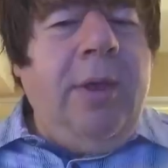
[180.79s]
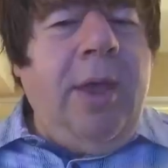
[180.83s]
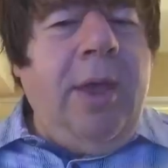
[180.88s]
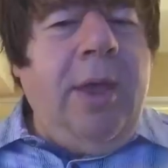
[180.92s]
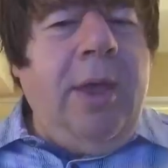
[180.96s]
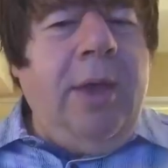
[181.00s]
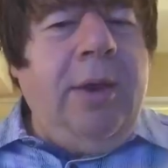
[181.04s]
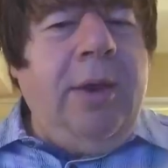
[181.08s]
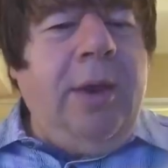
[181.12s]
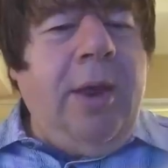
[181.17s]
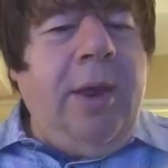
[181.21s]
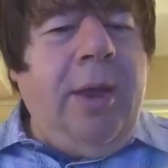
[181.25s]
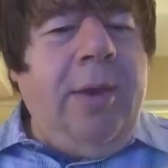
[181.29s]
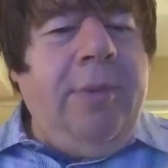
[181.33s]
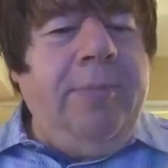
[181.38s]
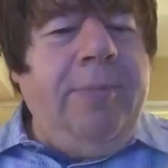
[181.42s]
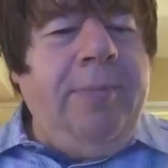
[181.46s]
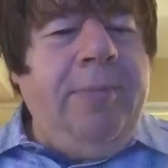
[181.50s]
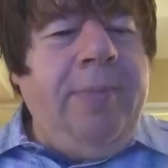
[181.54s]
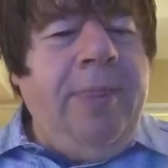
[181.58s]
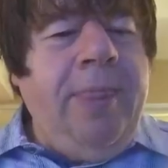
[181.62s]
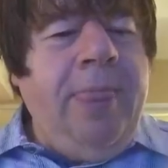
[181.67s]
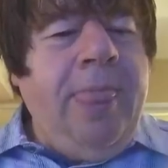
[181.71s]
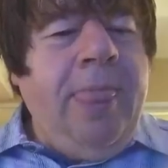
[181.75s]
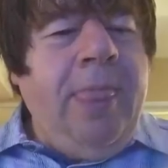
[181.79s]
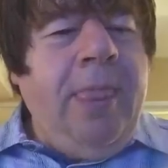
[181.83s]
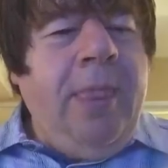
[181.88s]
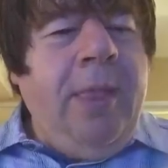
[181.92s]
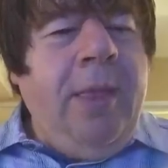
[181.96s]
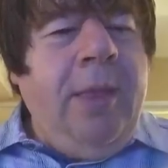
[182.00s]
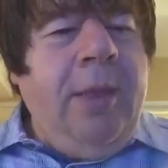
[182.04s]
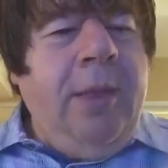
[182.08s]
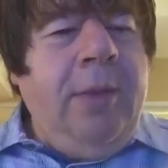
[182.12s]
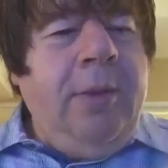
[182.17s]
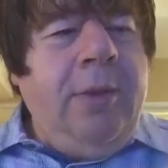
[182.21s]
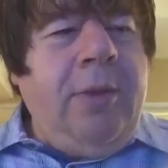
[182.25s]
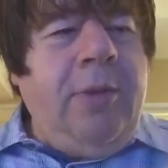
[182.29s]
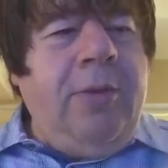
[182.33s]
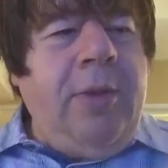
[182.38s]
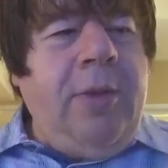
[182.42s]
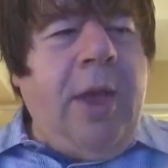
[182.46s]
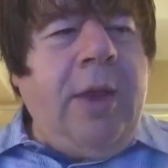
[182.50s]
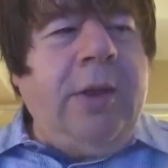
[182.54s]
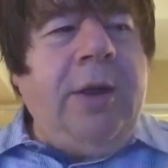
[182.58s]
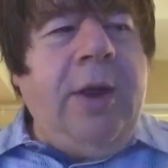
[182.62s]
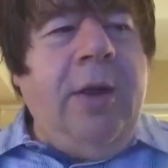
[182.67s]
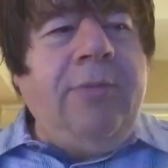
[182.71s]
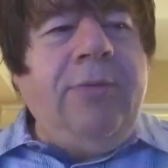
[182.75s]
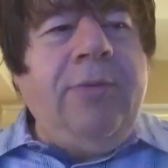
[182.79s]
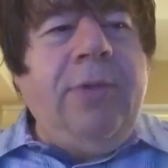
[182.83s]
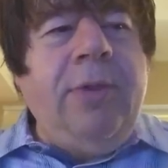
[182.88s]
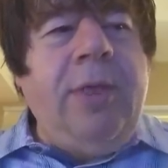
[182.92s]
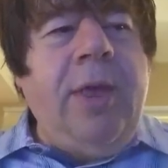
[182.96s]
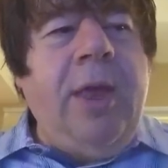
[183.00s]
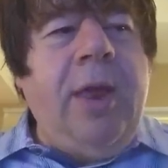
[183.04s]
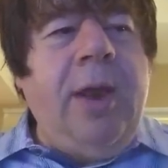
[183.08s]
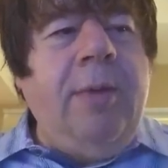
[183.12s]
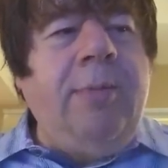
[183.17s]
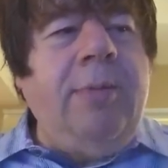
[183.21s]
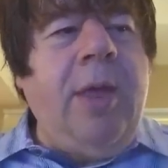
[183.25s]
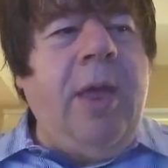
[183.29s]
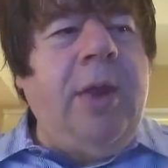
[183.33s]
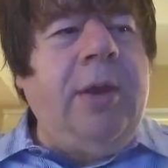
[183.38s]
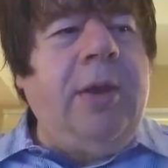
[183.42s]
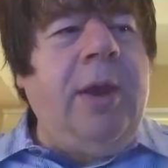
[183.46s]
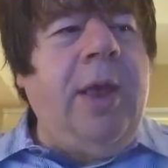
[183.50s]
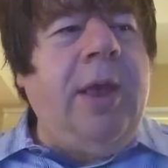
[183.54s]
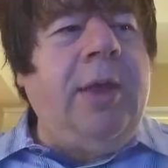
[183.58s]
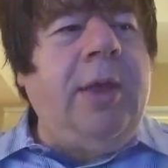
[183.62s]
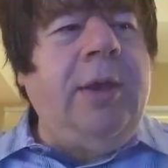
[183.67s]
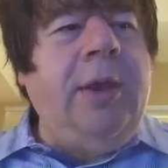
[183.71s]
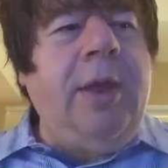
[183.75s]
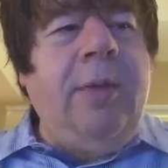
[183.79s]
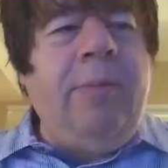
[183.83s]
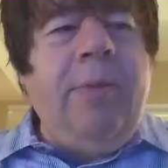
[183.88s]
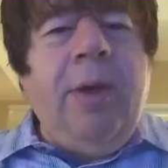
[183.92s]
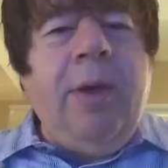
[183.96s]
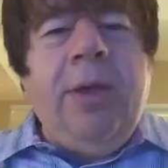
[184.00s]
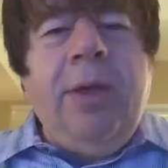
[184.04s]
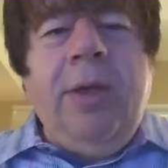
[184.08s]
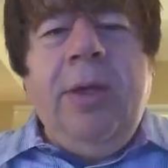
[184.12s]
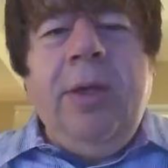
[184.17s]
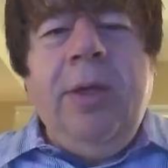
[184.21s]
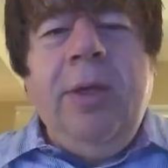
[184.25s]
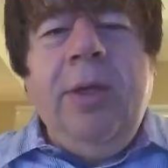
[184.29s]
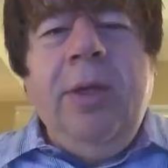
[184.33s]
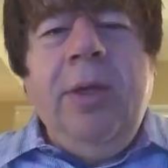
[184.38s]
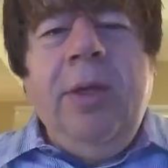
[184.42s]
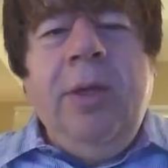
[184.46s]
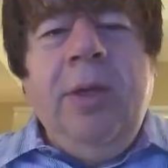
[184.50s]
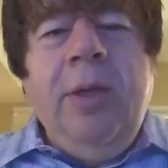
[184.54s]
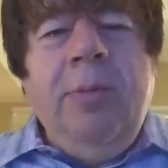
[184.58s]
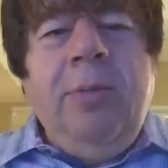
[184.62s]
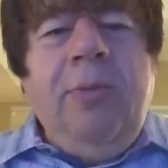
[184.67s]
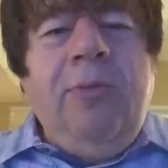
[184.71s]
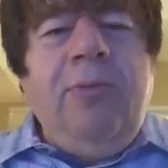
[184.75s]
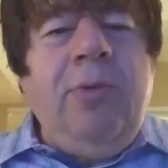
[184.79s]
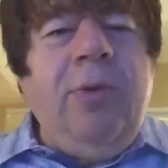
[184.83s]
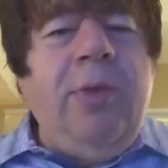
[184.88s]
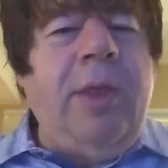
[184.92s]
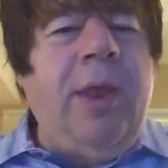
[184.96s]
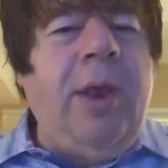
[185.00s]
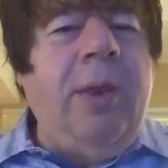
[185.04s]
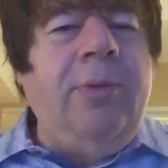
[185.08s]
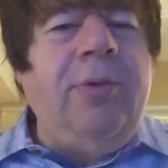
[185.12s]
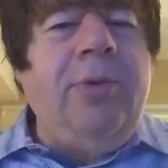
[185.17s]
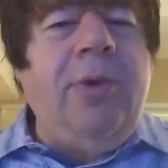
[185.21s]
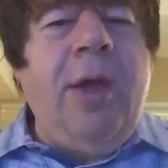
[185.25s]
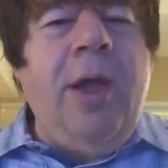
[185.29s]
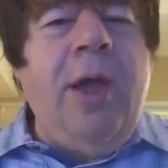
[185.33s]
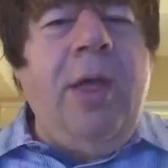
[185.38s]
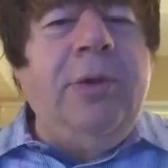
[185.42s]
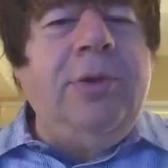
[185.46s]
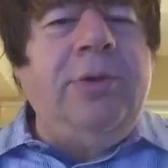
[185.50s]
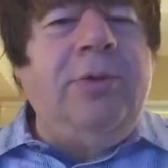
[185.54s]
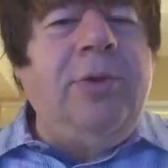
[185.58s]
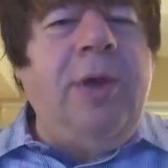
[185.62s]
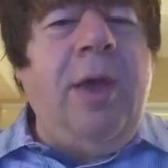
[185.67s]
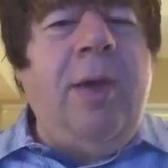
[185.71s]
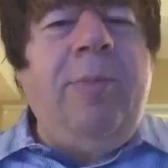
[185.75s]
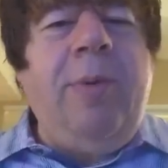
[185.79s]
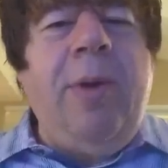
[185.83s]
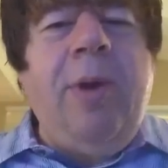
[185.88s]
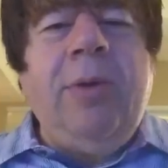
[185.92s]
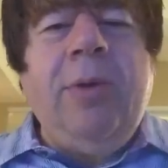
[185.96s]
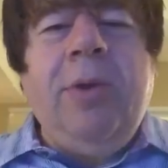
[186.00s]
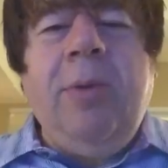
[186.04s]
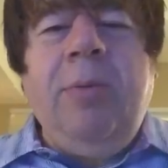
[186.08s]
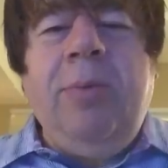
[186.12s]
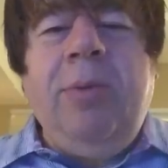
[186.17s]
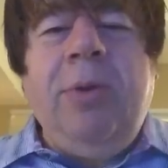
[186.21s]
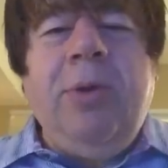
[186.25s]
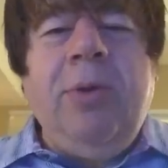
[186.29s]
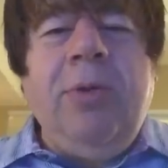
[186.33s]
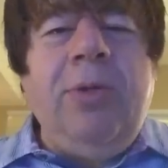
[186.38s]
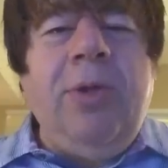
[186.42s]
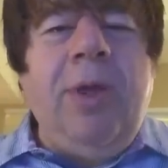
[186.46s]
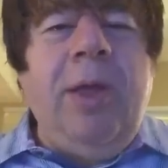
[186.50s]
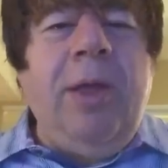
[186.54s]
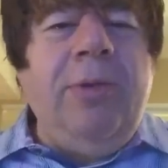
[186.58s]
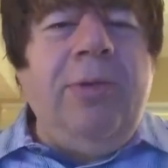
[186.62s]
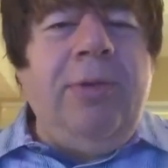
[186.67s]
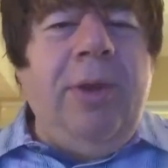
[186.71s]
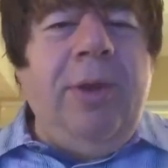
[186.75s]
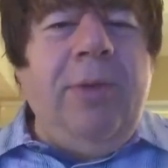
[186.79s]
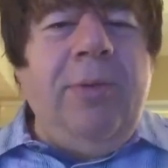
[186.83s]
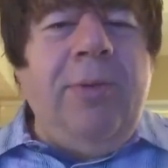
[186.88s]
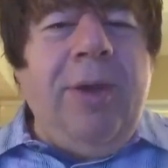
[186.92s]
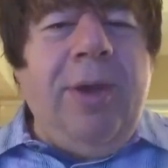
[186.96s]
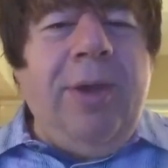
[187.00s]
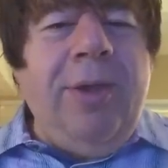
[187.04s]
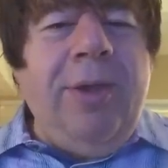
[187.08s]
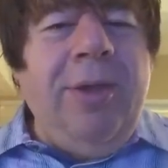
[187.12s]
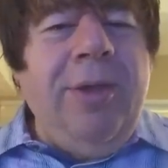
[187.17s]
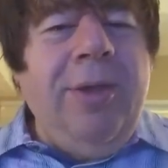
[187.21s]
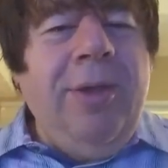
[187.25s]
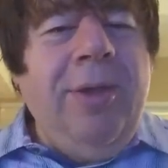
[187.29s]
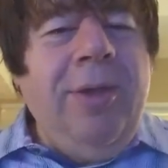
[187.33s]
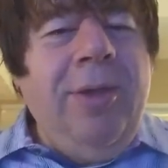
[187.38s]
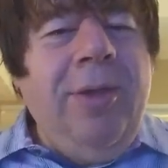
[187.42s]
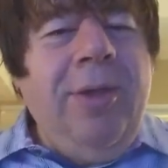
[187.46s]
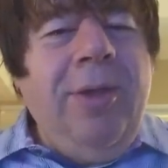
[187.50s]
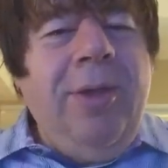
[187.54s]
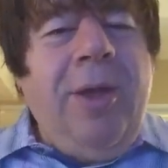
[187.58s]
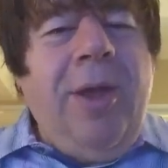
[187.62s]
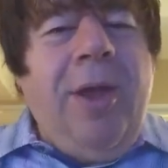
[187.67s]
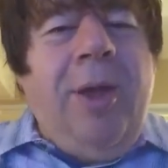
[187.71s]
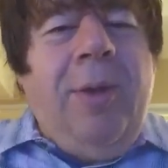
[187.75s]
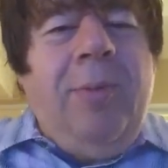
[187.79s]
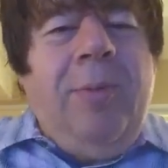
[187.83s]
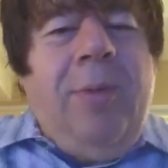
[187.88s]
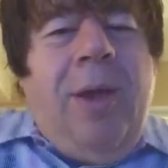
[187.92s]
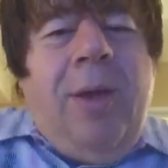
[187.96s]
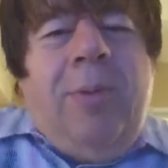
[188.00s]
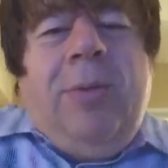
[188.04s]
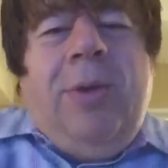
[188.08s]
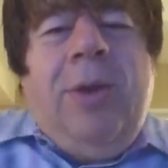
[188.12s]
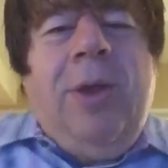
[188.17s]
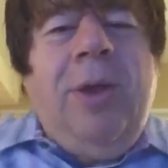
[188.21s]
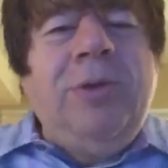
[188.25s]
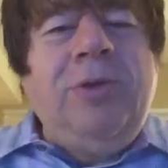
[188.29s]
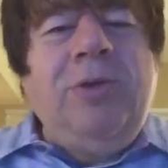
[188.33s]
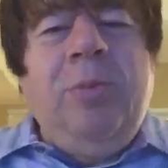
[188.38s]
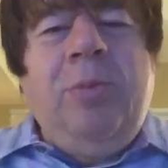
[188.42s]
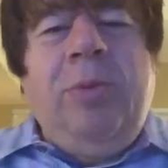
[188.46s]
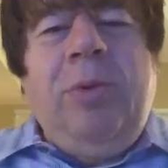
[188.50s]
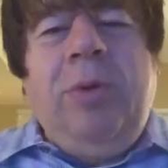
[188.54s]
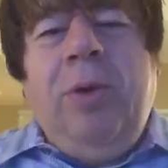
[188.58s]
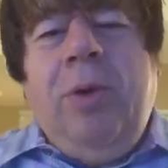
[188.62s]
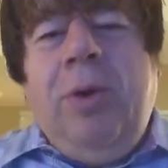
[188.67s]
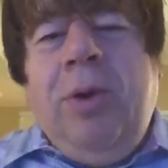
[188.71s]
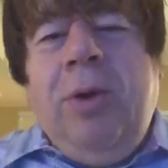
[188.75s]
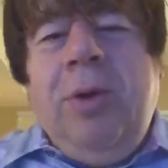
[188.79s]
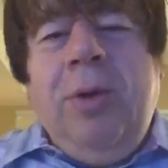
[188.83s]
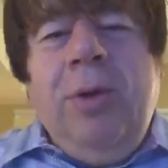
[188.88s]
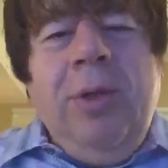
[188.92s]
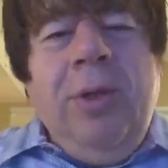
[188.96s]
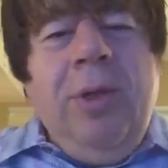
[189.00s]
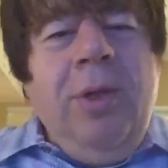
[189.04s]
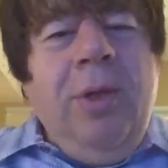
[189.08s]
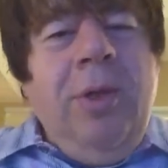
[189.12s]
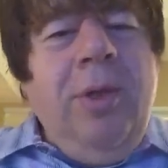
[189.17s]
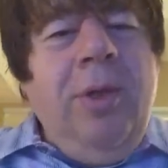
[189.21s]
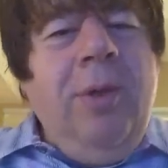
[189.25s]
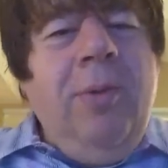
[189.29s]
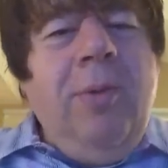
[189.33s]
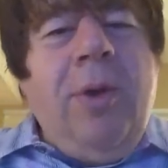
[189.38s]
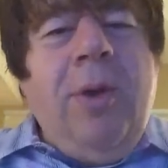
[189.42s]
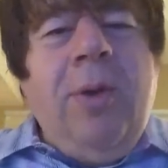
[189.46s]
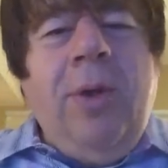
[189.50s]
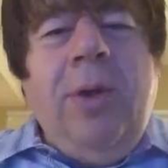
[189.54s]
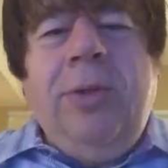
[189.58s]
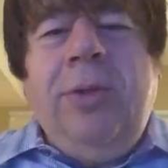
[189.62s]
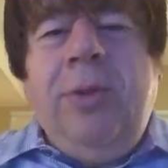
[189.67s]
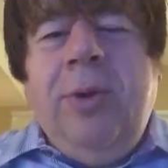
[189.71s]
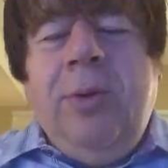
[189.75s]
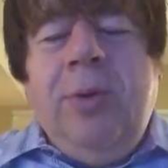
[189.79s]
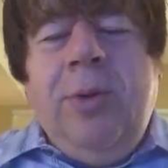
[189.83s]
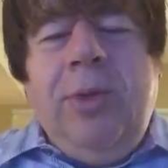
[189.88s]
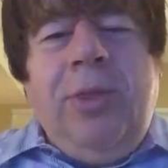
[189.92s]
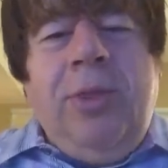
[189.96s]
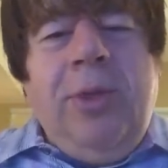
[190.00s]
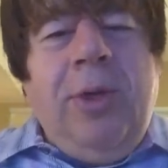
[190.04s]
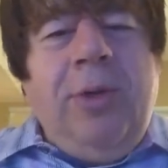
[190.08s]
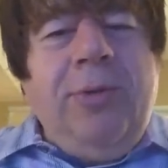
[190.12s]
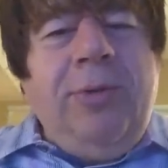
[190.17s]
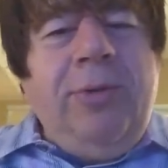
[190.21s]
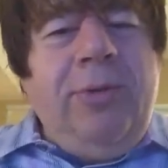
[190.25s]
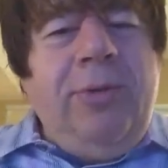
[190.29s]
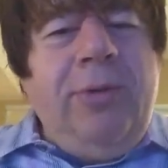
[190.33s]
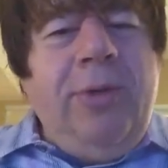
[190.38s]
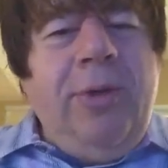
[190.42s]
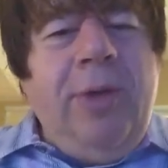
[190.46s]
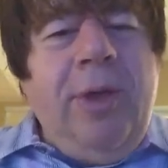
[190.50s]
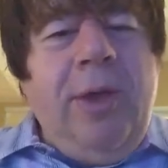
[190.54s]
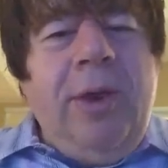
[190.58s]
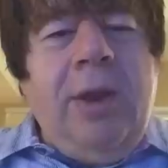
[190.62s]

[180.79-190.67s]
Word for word: And decided after that, I'm not an academic. Before that, I was a college dropout in computer science anyway. I'm an entrepreneur. What do I do with this?